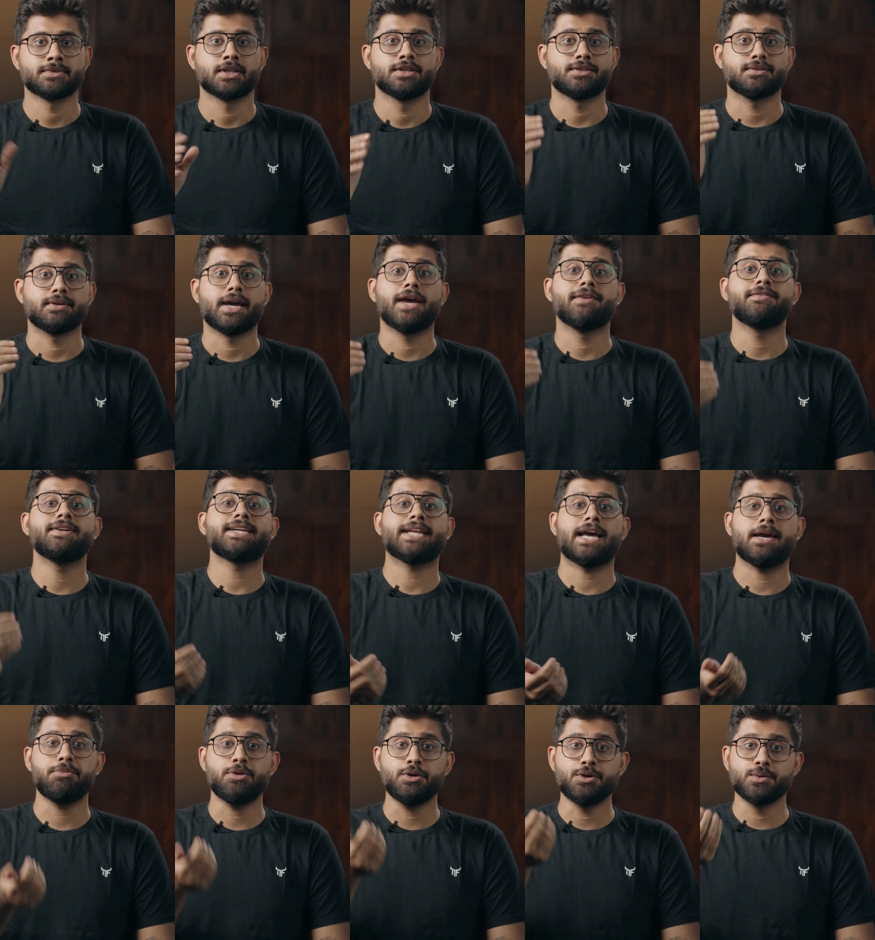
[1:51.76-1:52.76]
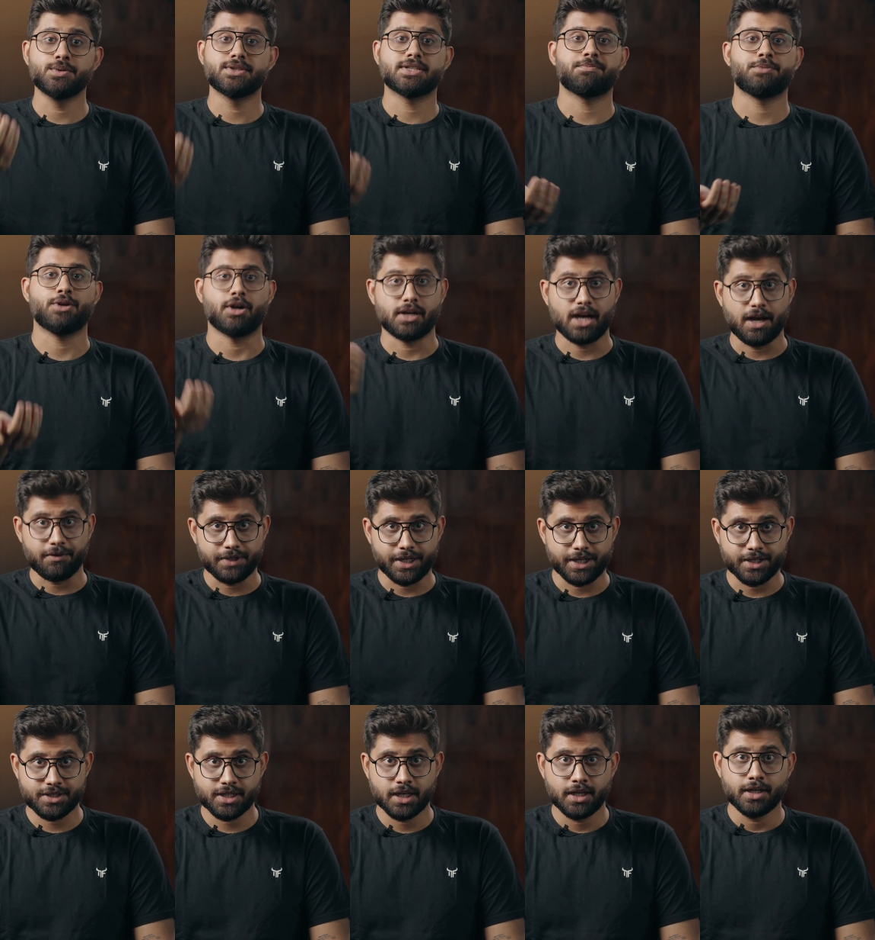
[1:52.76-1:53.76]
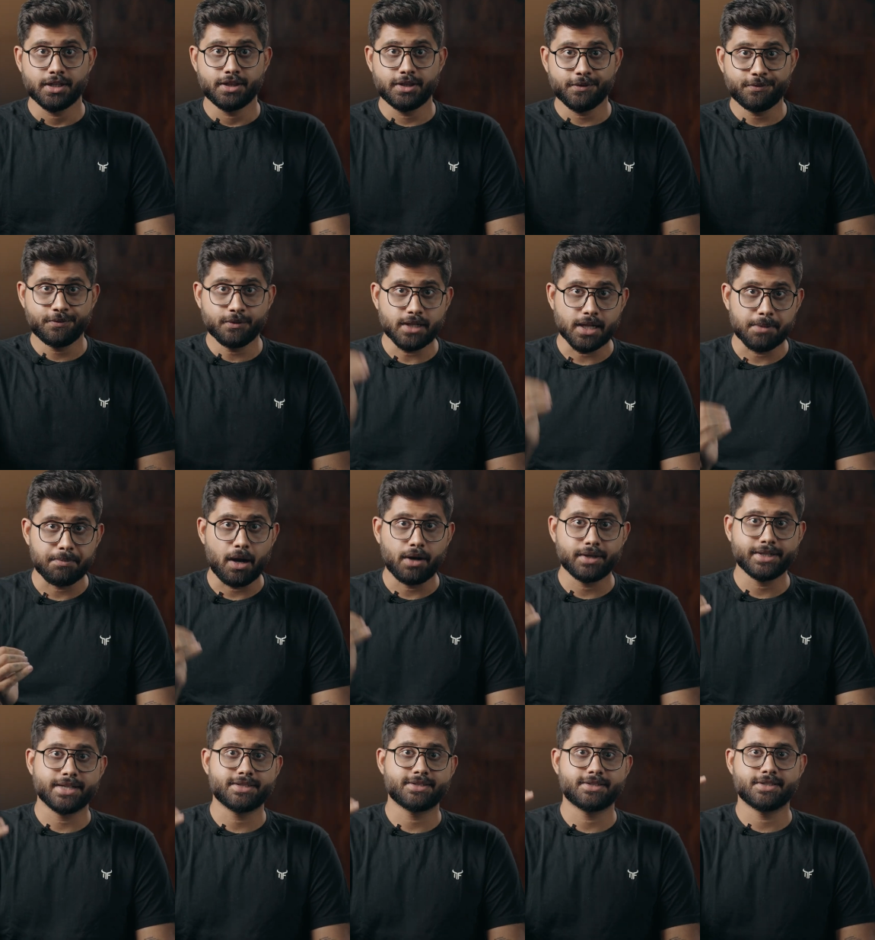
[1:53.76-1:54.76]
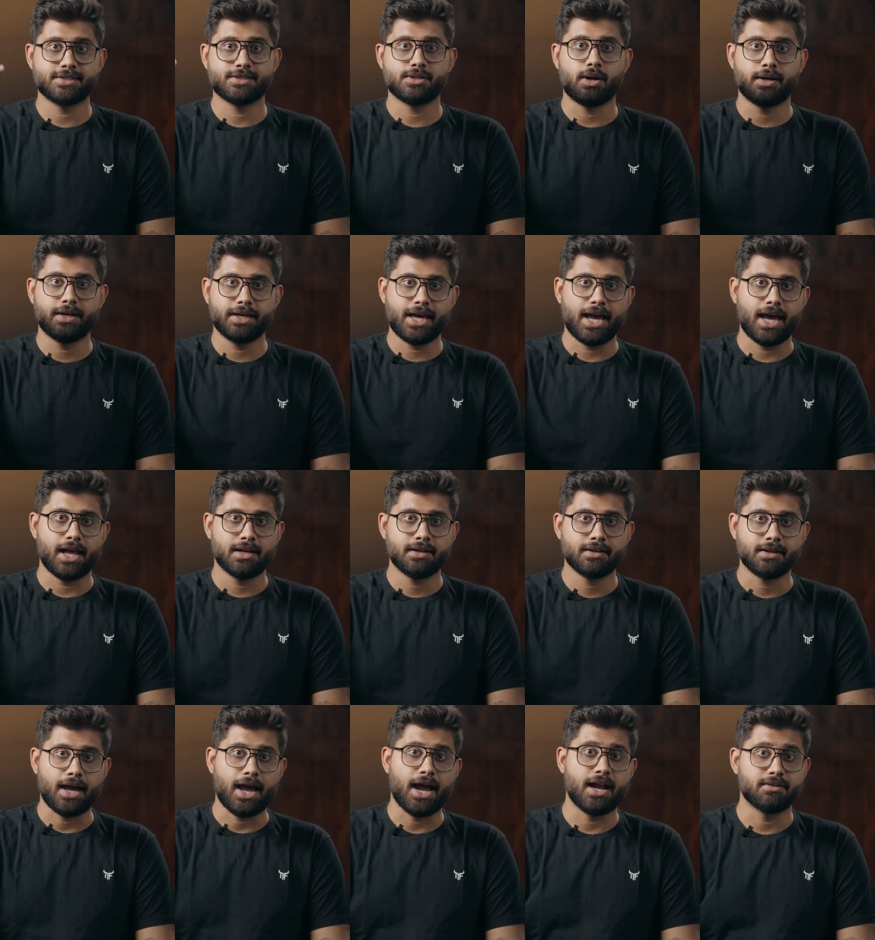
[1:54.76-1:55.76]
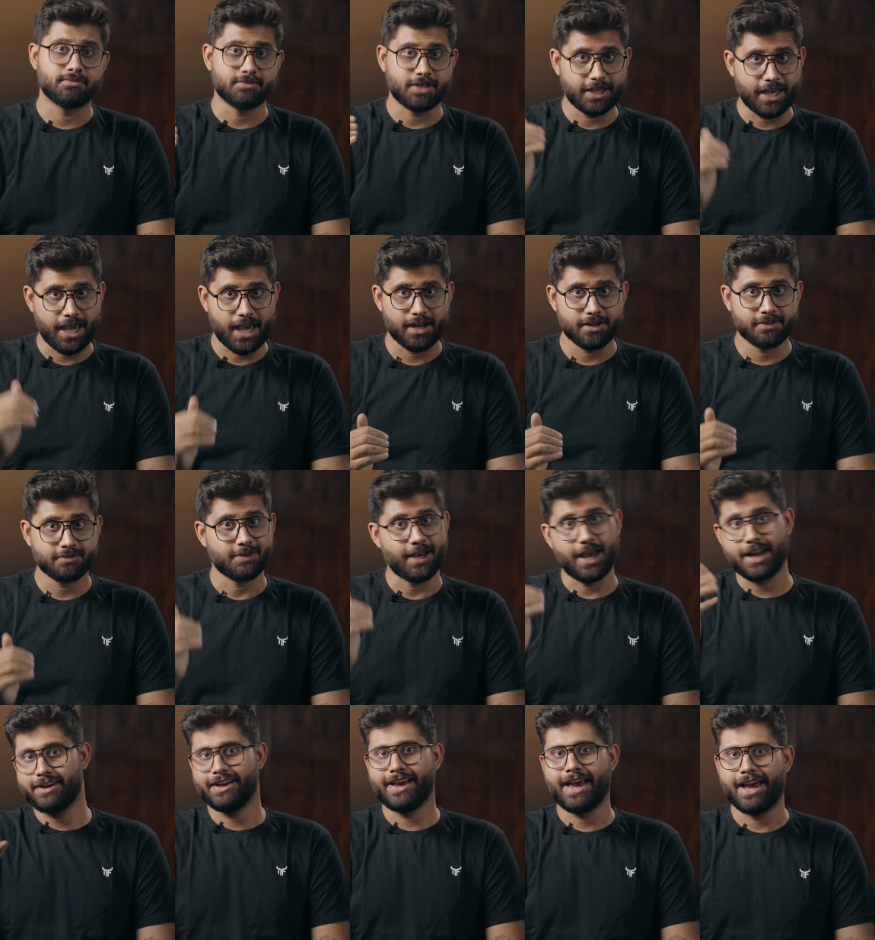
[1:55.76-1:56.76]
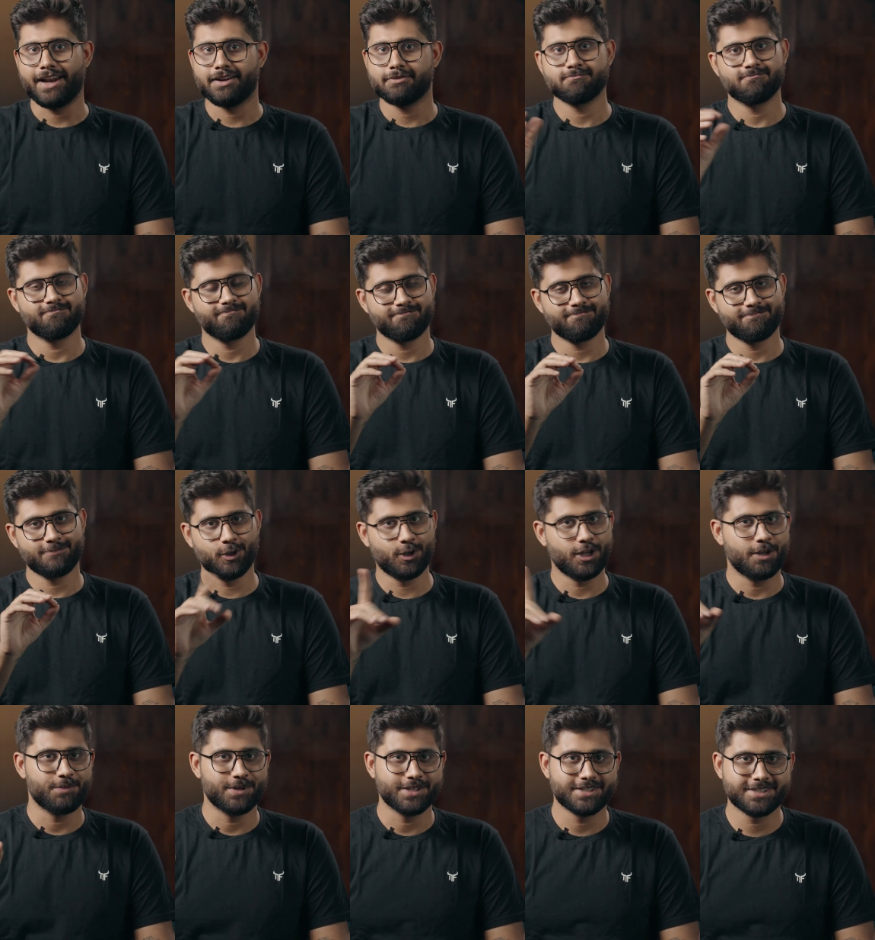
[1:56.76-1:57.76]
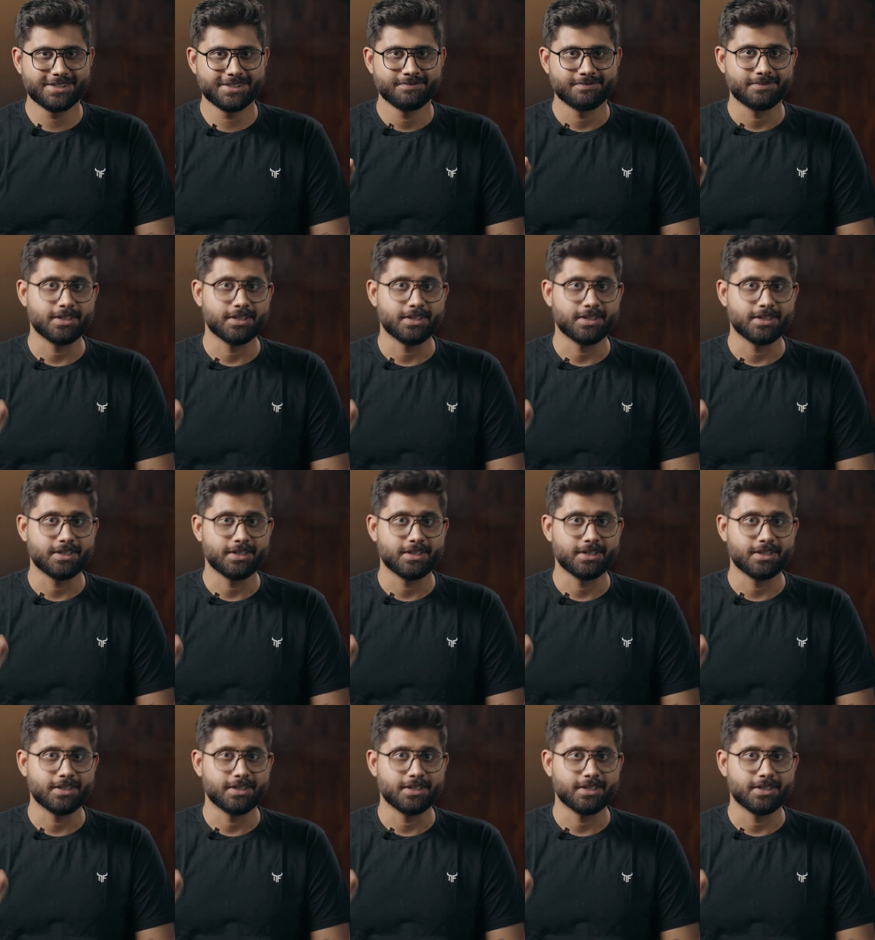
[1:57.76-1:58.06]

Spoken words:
So every time you use up your coverage, the full amount gets restored again and again and again, no limits.